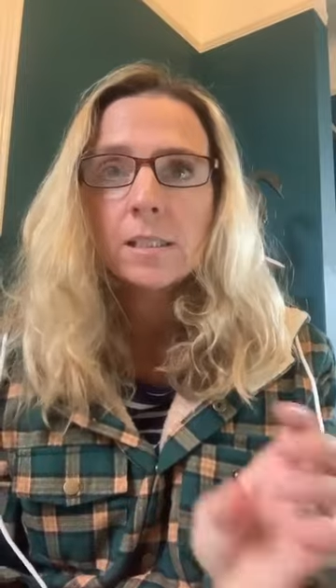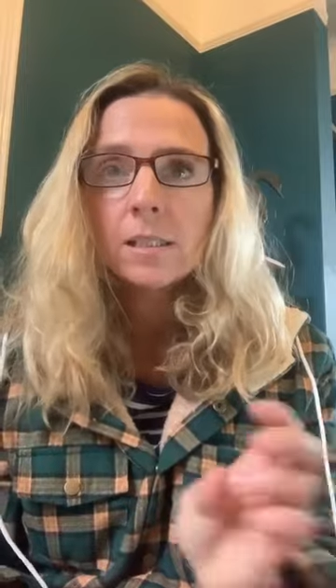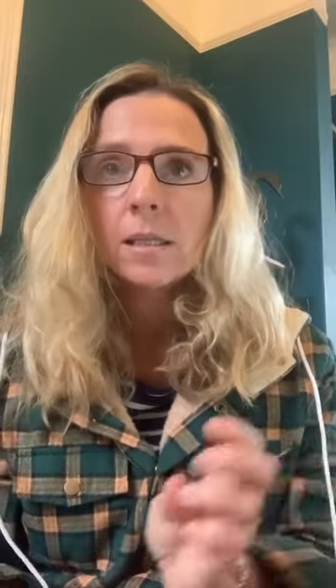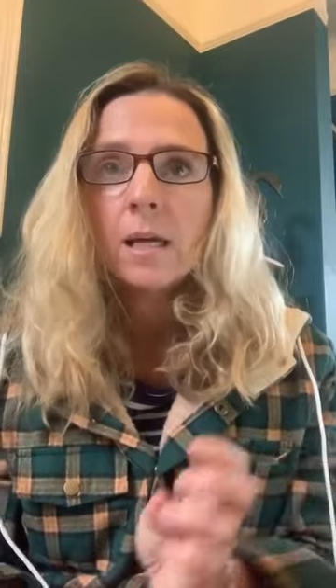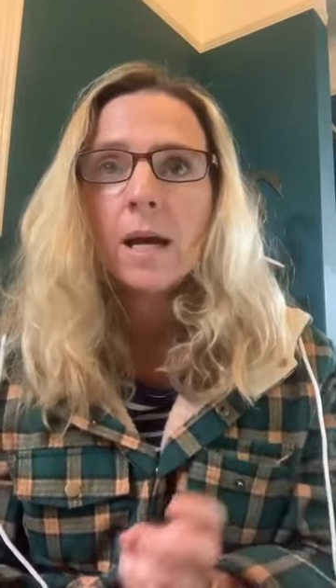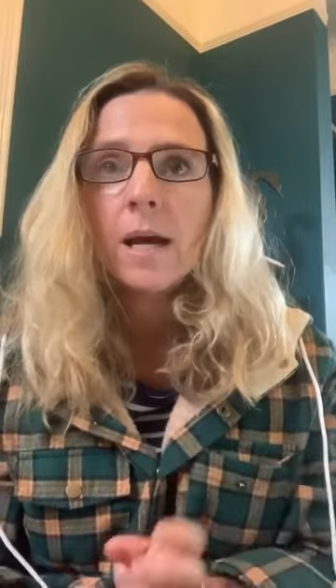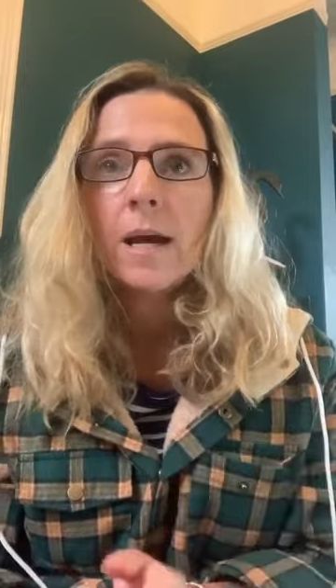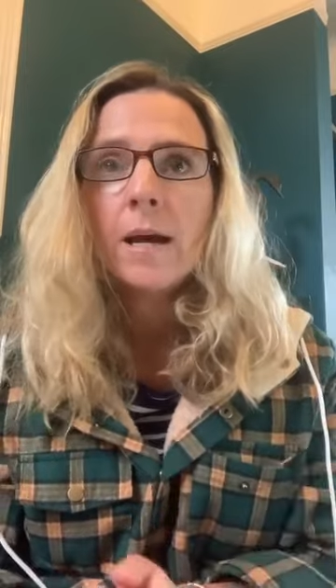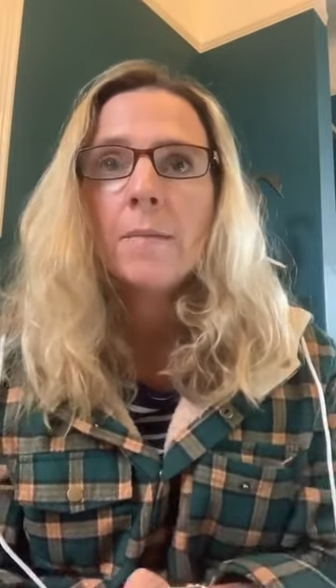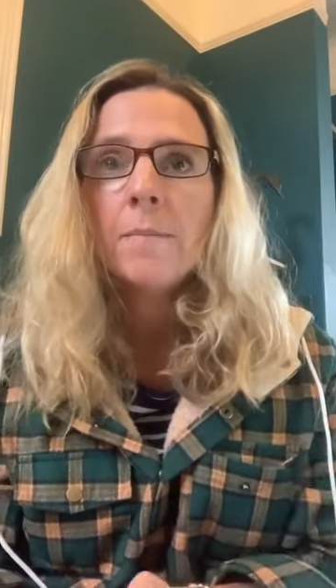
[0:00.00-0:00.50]

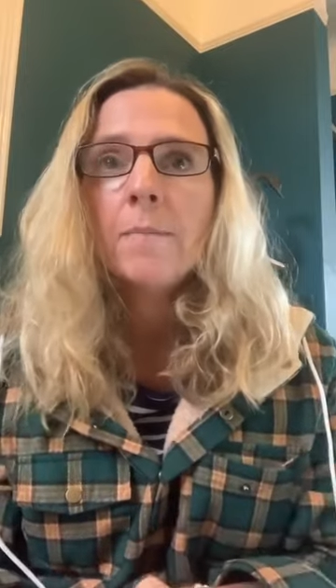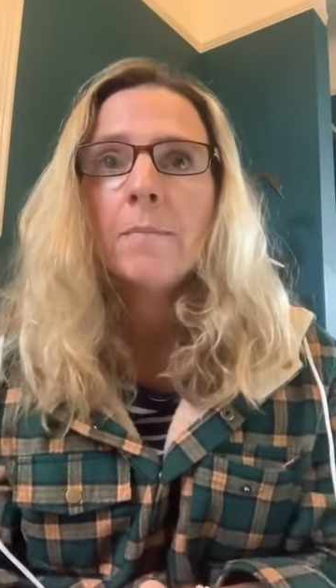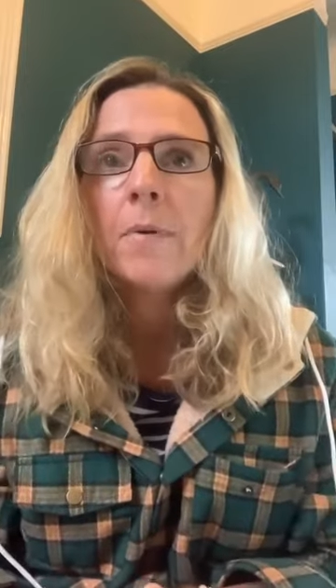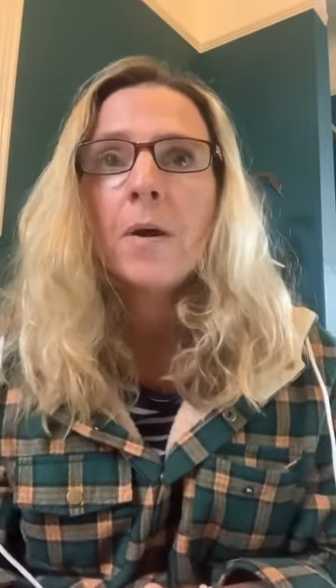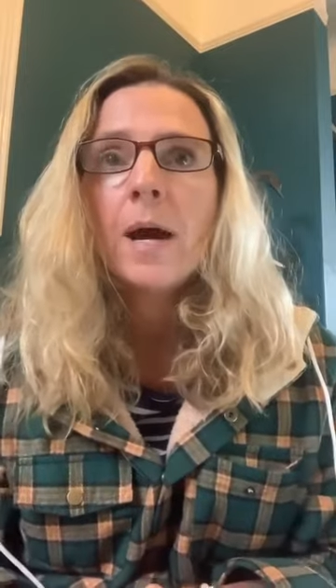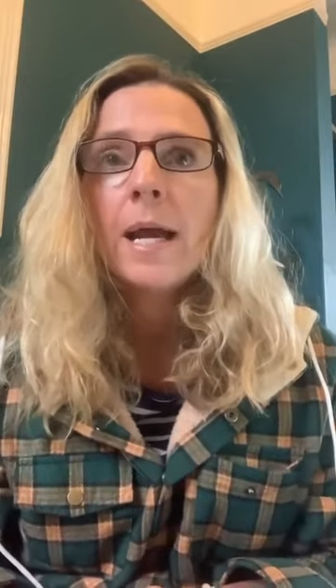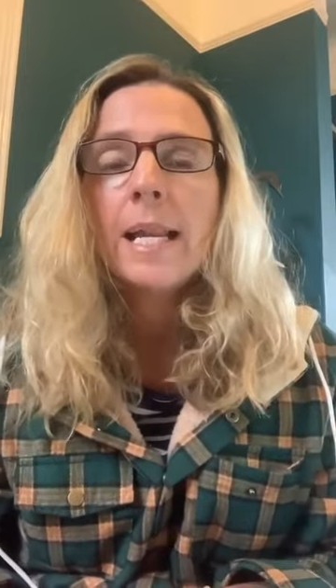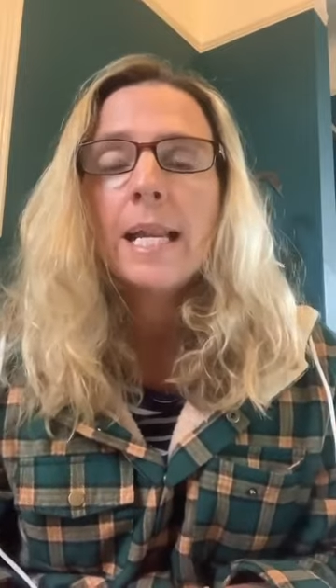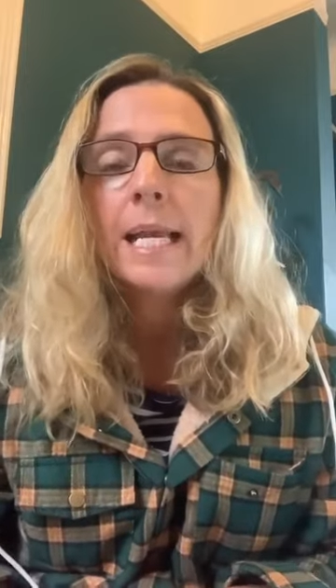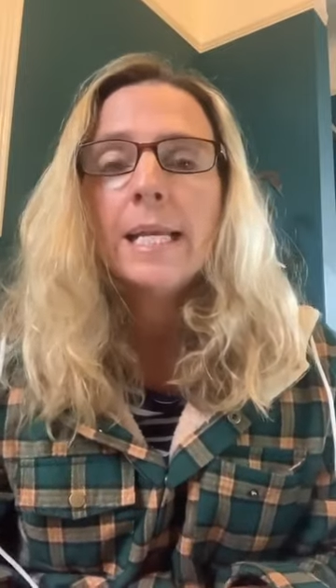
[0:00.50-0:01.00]

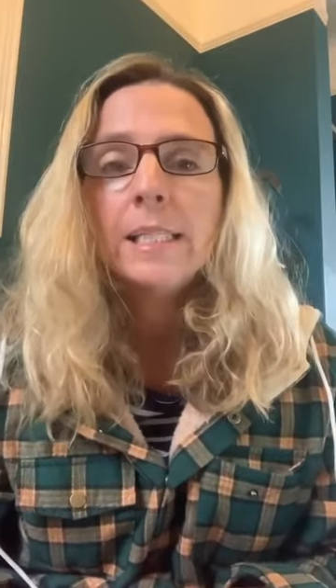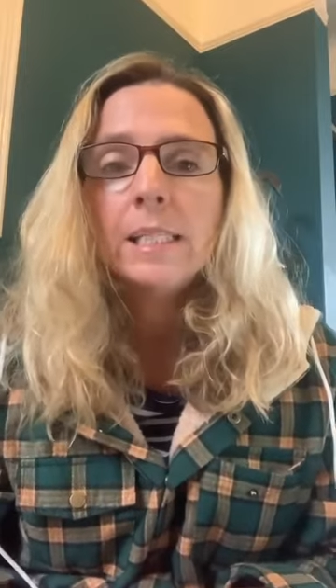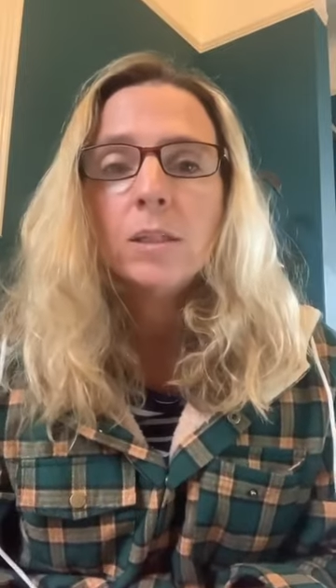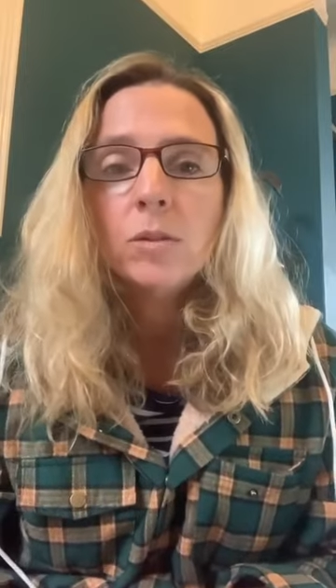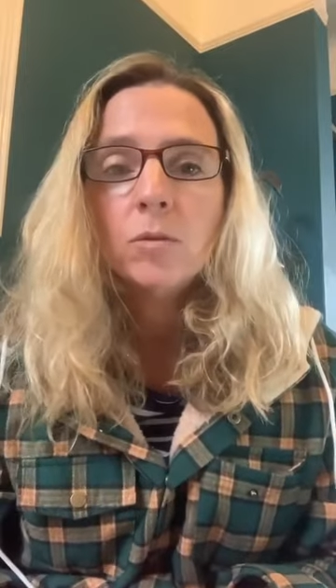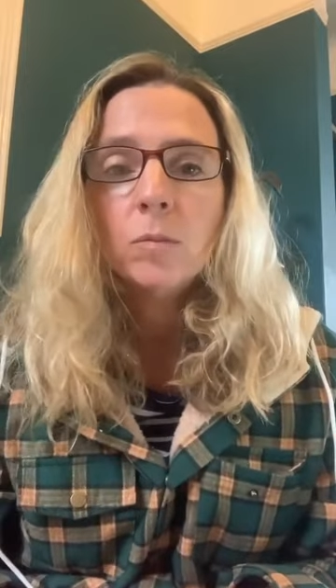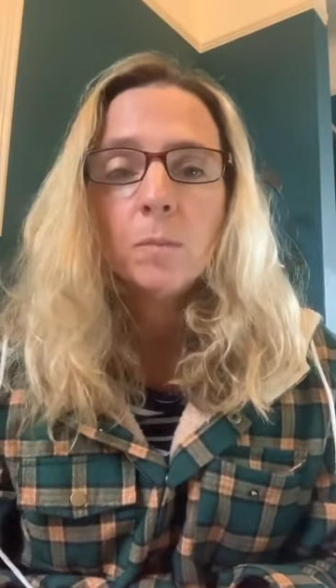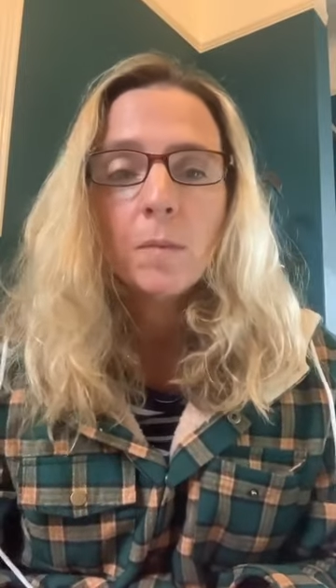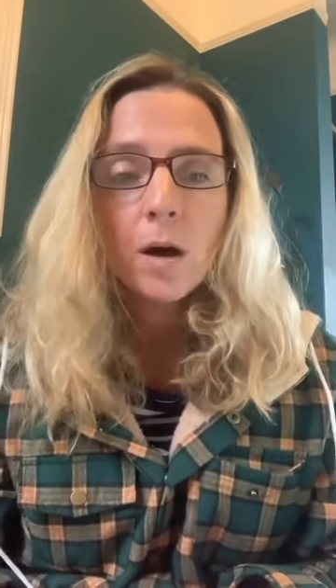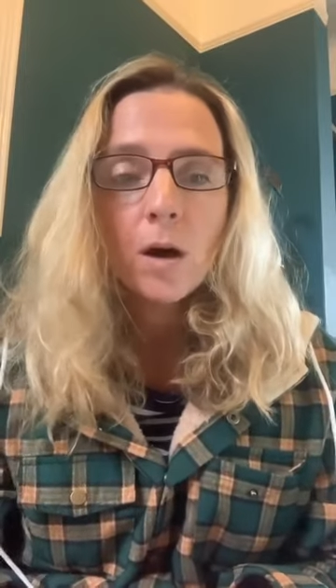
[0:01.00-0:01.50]
by a lady
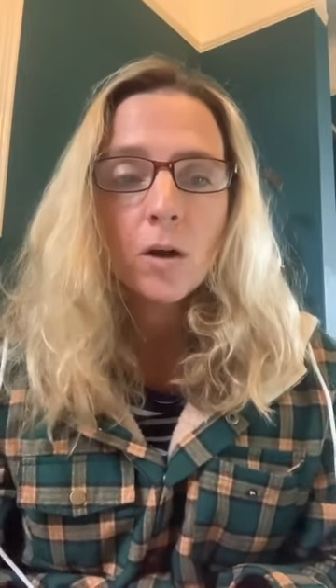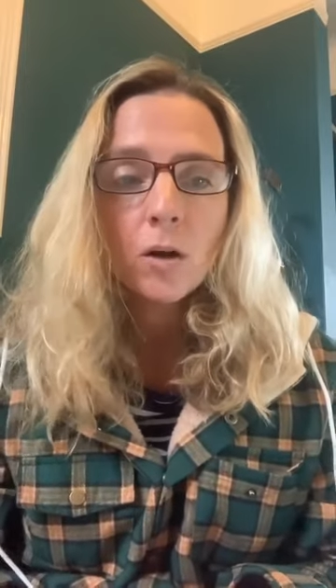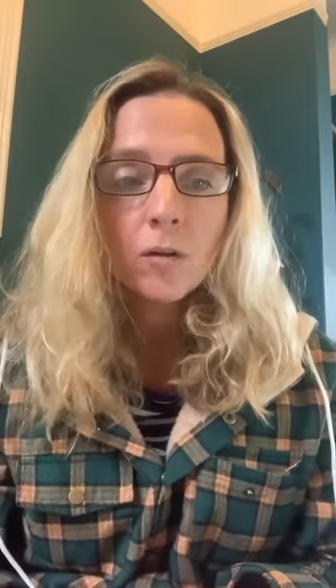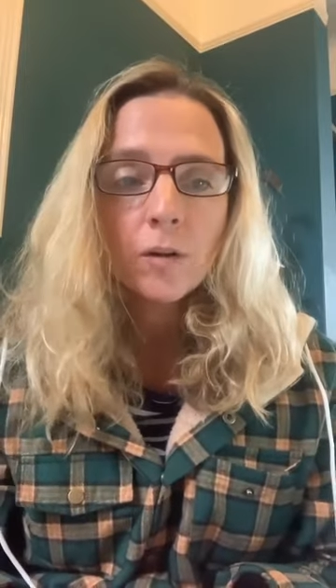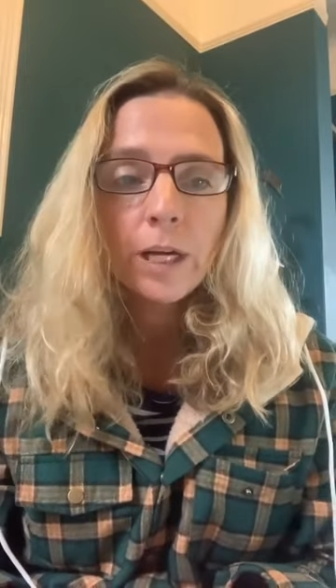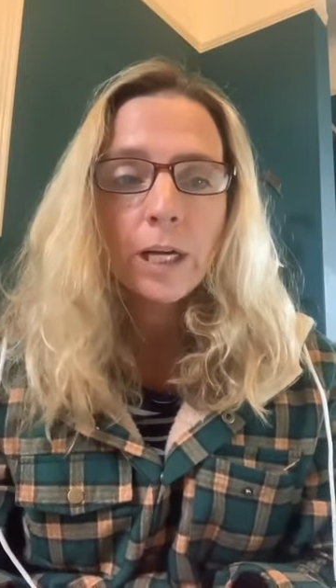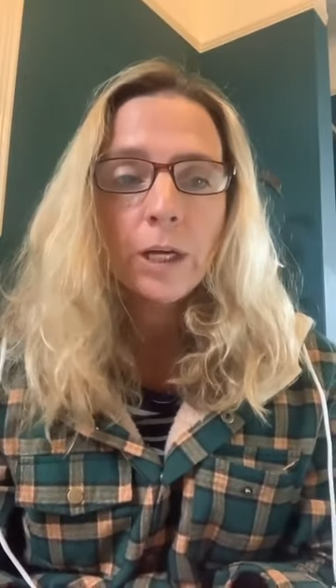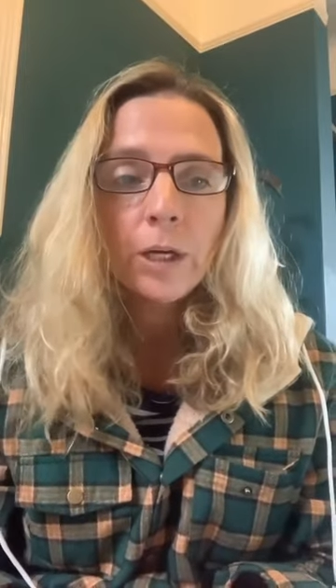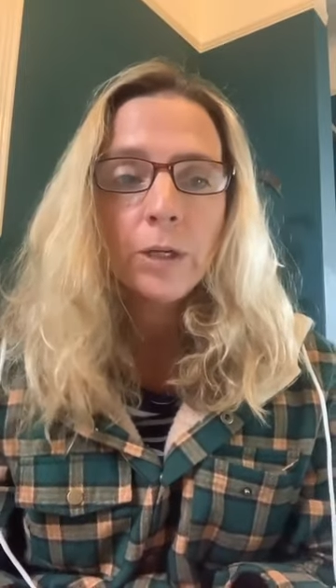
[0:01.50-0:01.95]
called Margaret,